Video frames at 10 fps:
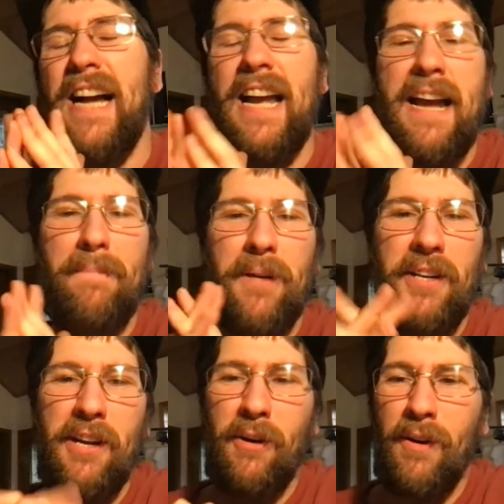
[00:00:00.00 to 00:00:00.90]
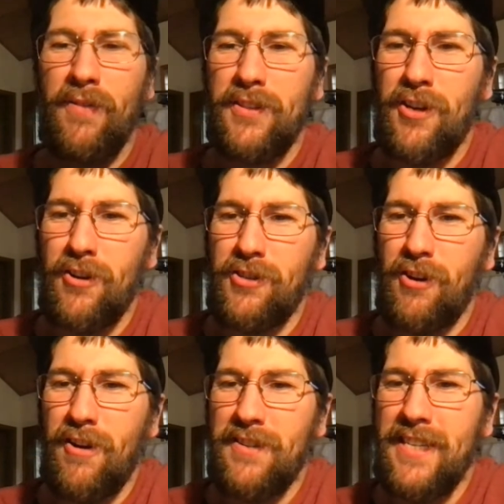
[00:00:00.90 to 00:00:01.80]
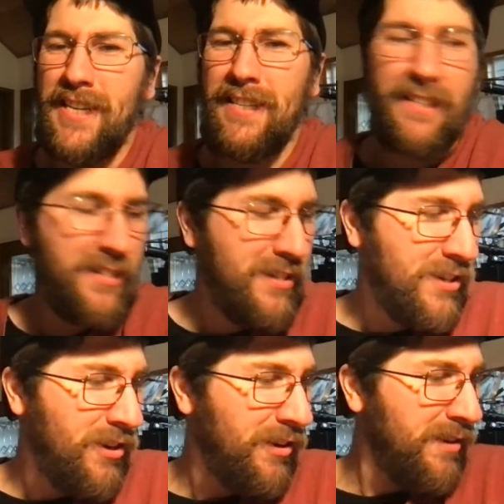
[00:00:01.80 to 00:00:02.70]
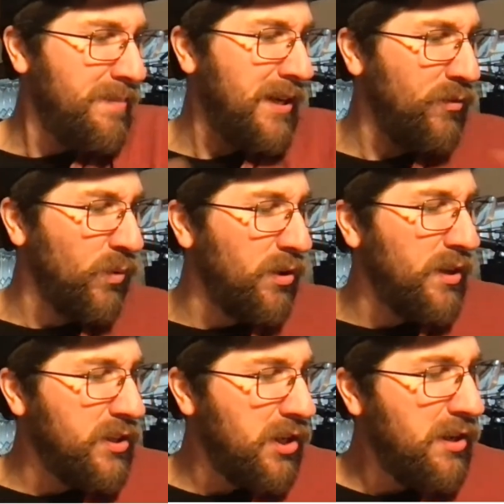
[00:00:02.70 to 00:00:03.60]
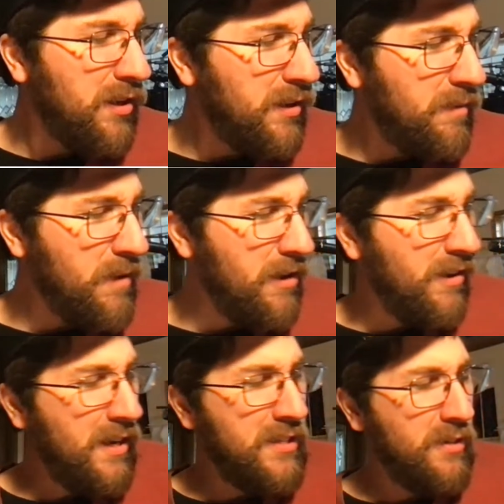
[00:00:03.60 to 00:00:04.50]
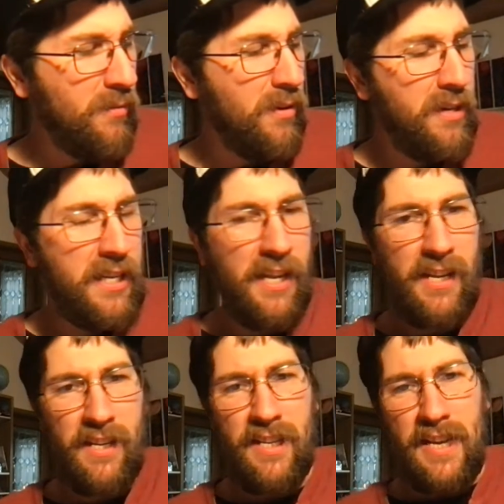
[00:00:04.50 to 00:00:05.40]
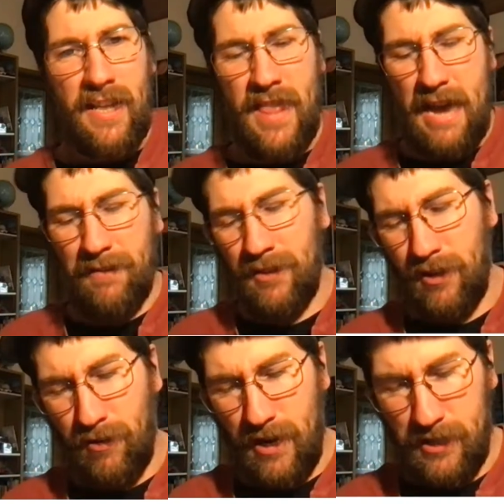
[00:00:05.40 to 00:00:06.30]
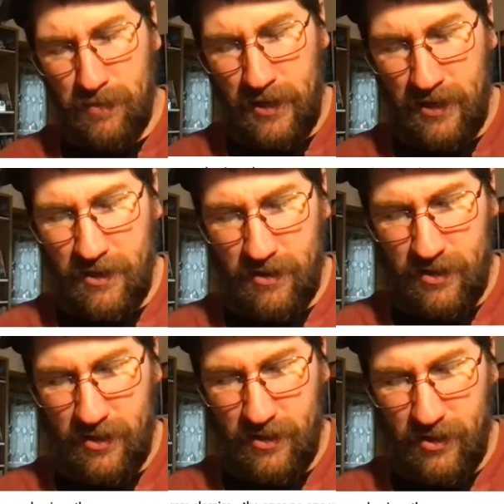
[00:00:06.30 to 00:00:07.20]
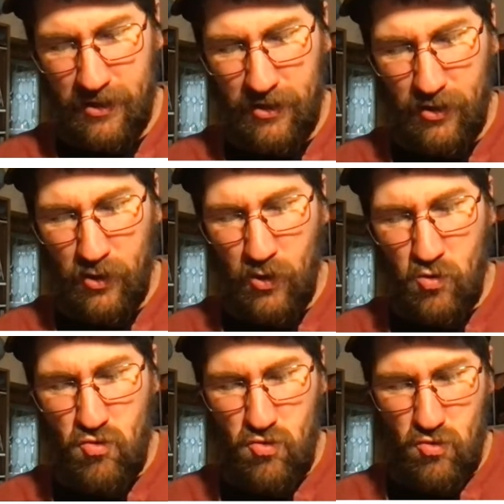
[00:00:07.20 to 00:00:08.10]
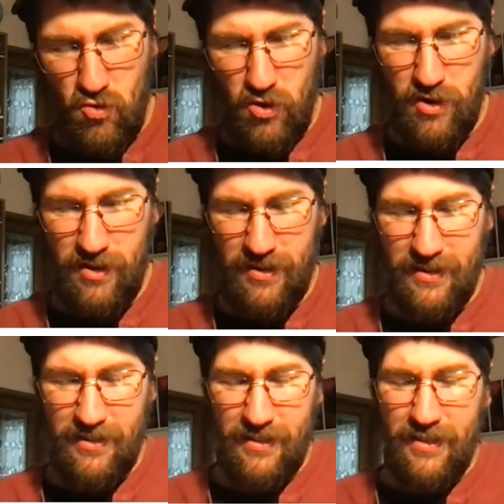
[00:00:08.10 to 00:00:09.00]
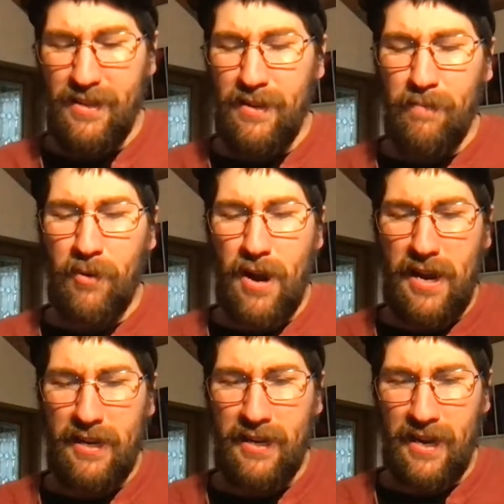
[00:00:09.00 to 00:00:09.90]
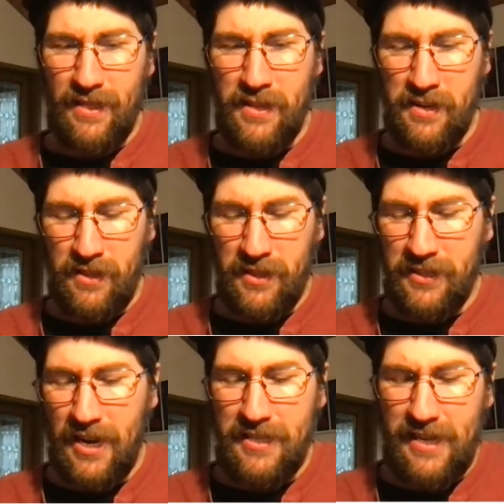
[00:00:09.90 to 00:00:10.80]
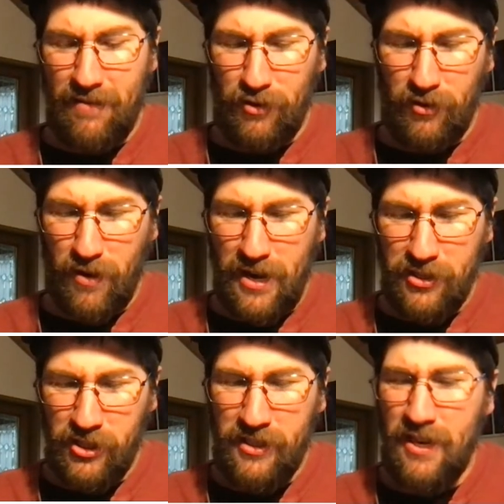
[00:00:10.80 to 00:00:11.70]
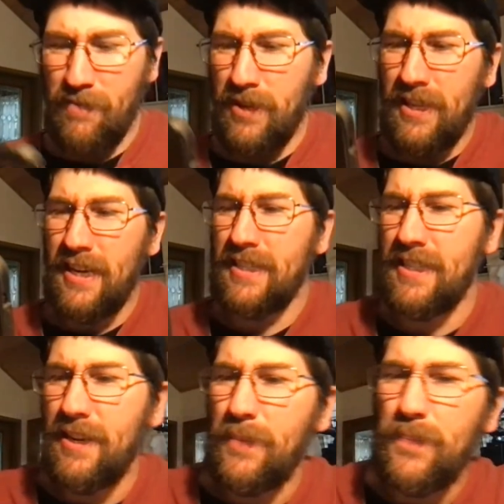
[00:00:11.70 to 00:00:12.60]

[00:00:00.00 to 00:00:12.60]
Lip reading: I happen to know of a Charger RT that's currently being ruined, modernized and ruined, and that really grinds my gears. Ooh, Brian, the Dust Devil Garage just sent me this.